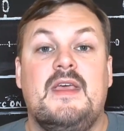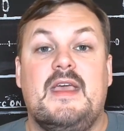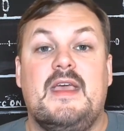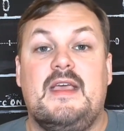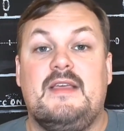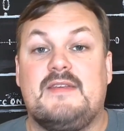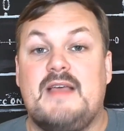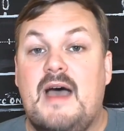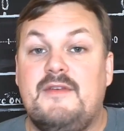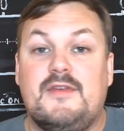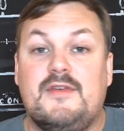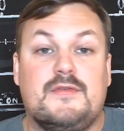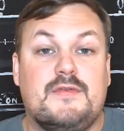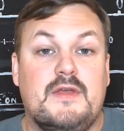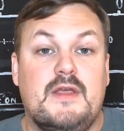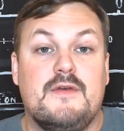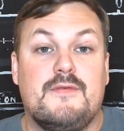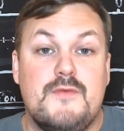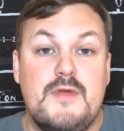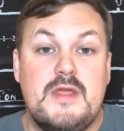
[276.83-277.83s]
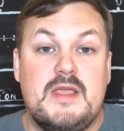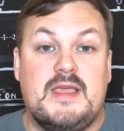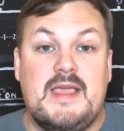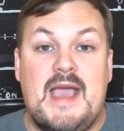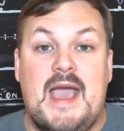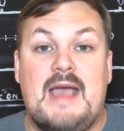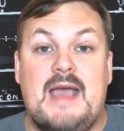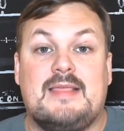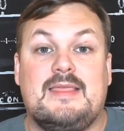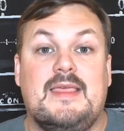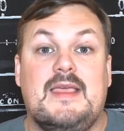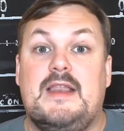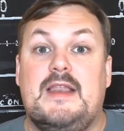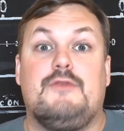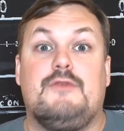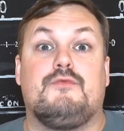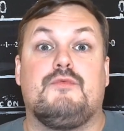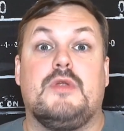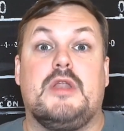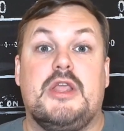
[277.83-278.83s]
He's obviously a freaky athlete.
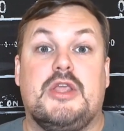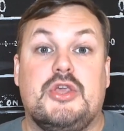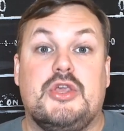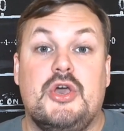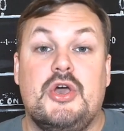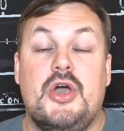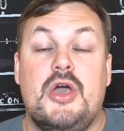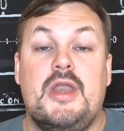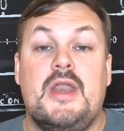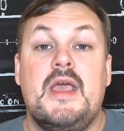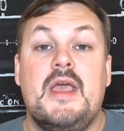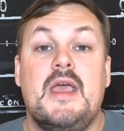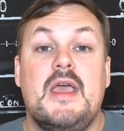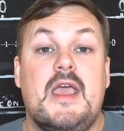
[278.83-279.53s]
He's really good.